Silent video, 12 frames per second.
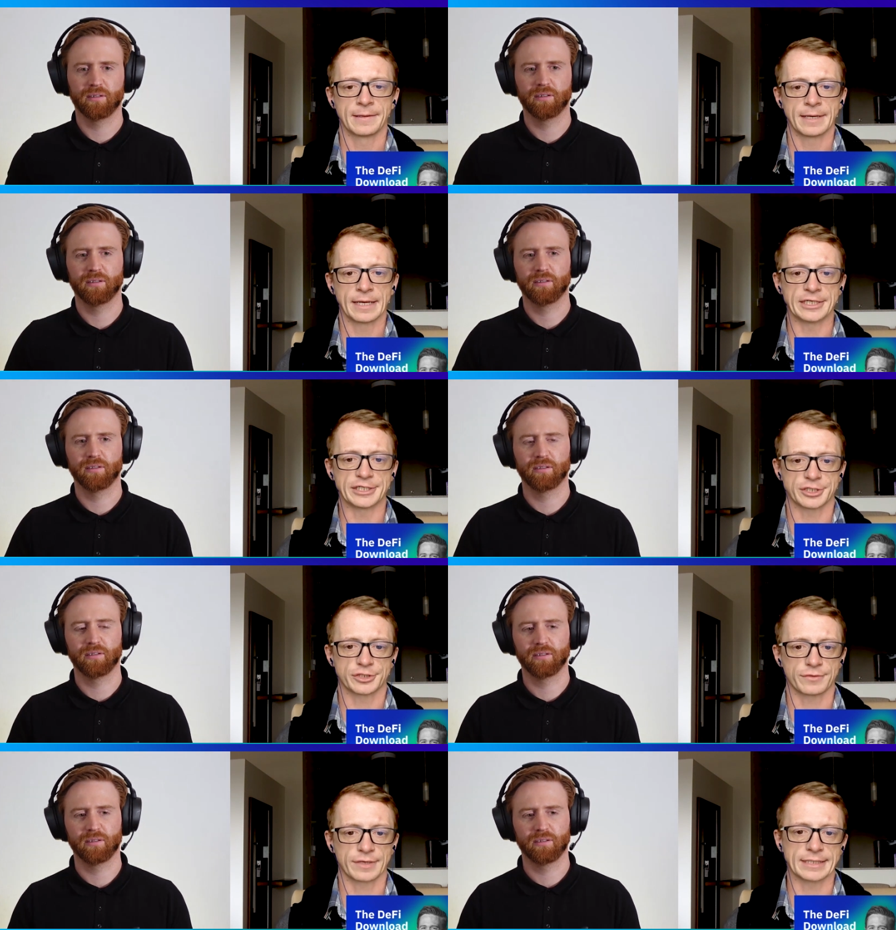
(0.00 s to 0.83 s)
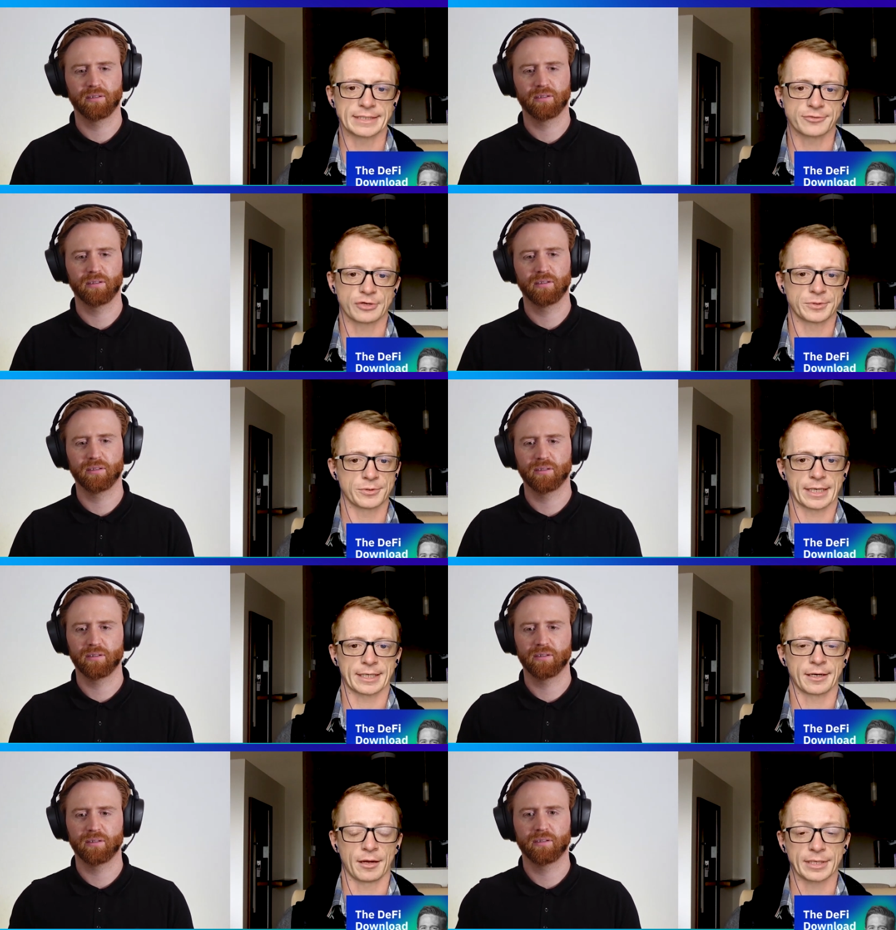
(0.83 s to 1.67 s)
Speaker 1: it just creates crypto
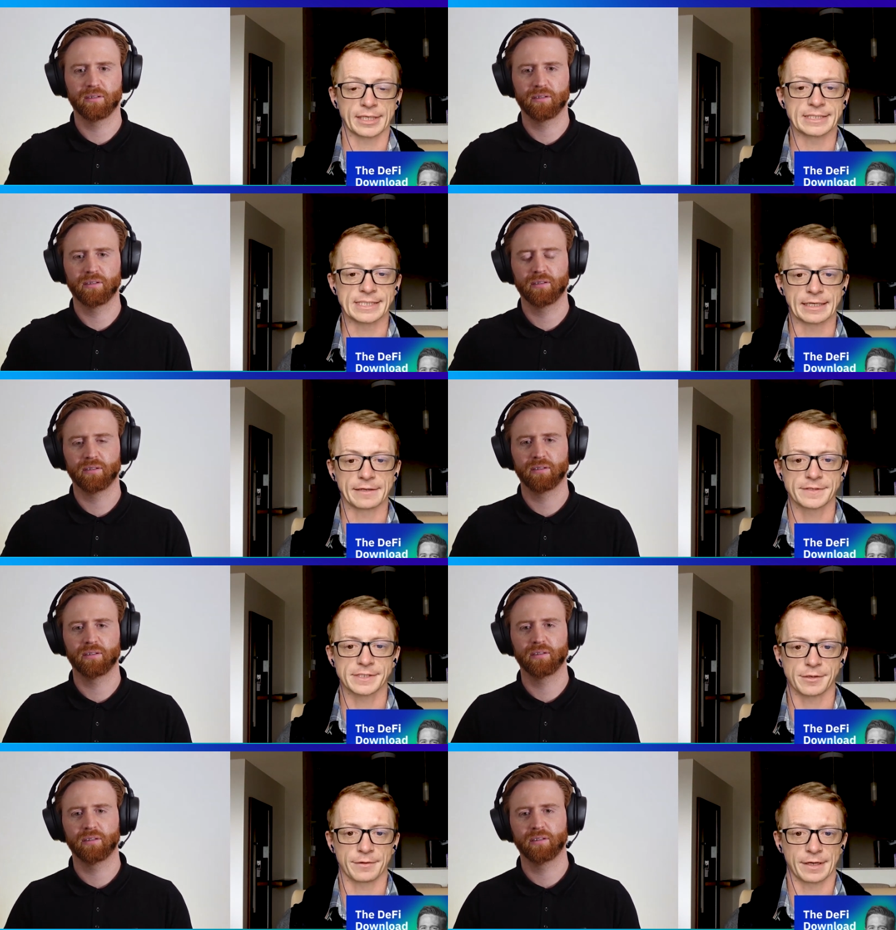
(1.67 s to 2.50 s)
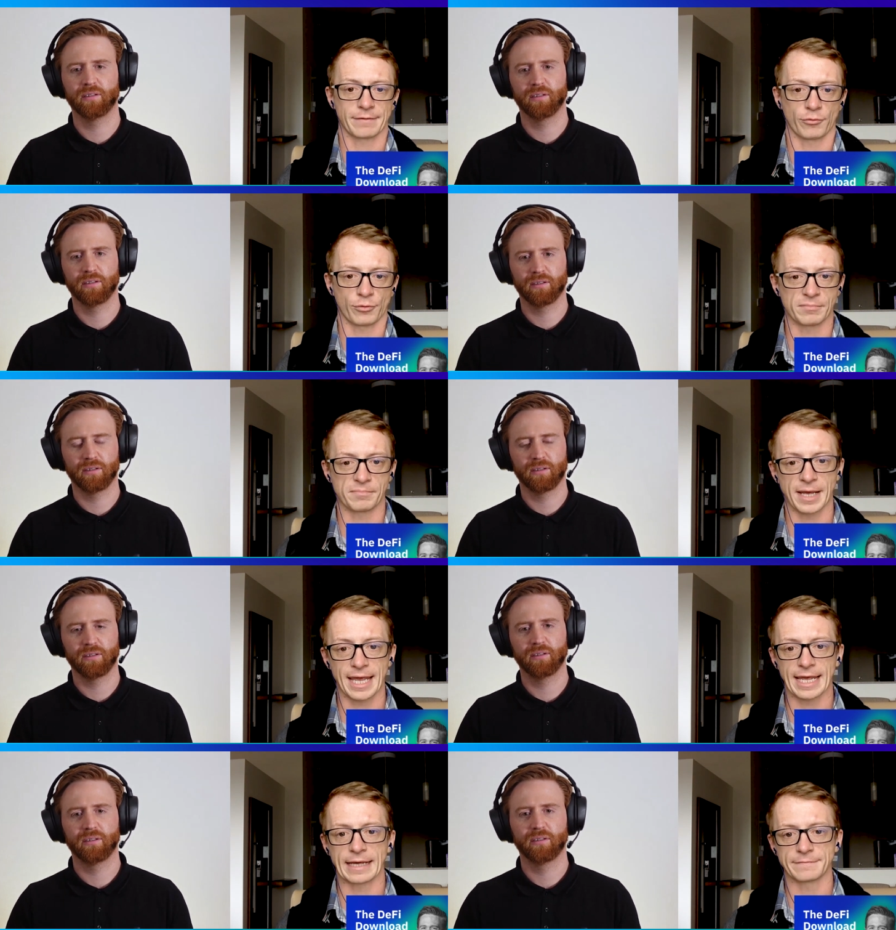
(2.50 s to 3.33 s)
economic incentives so that everyone
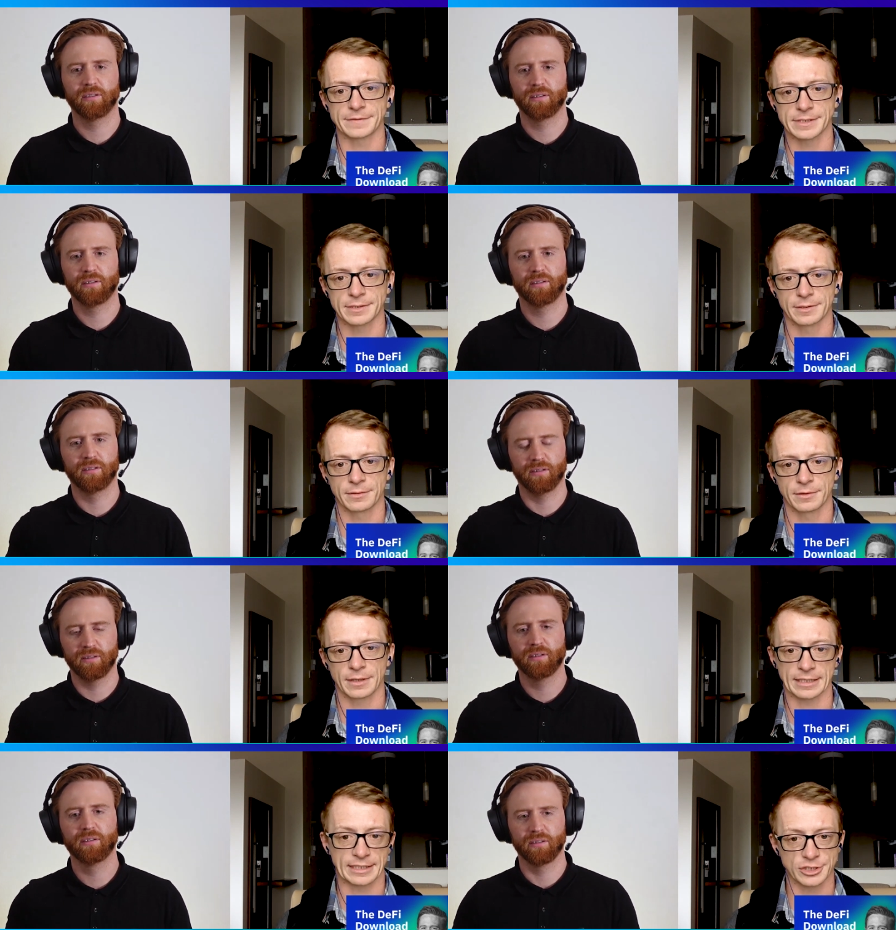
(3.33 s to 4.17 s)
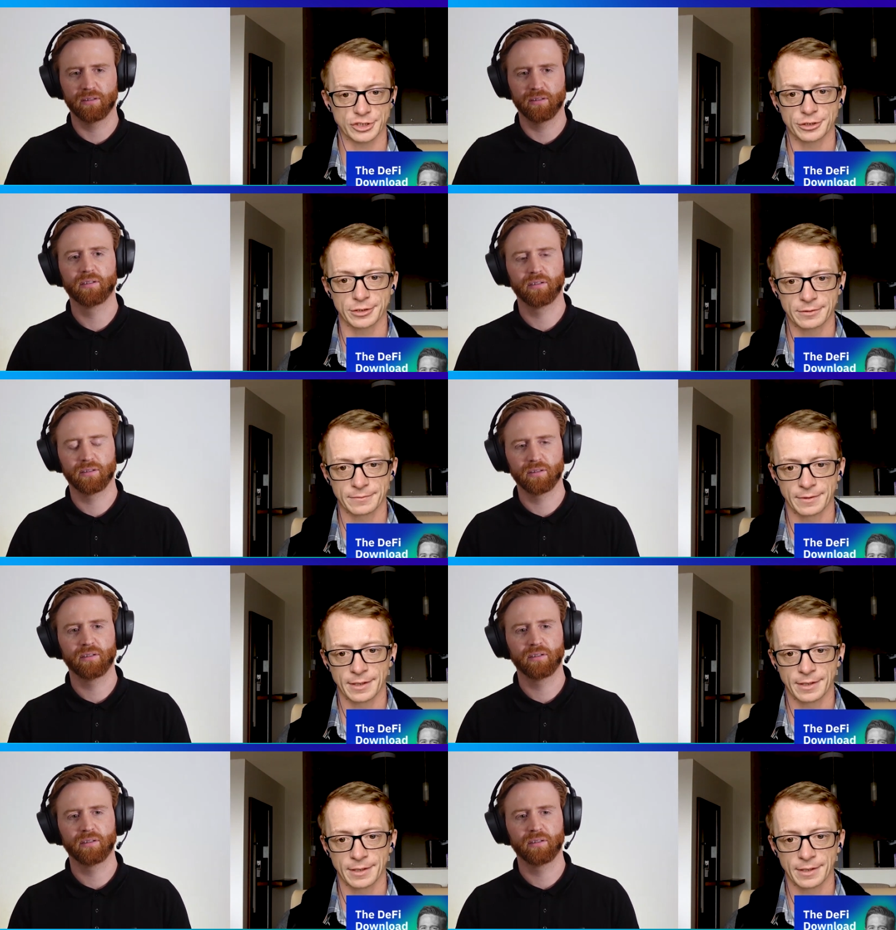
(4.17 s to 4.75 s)
behaves like they should.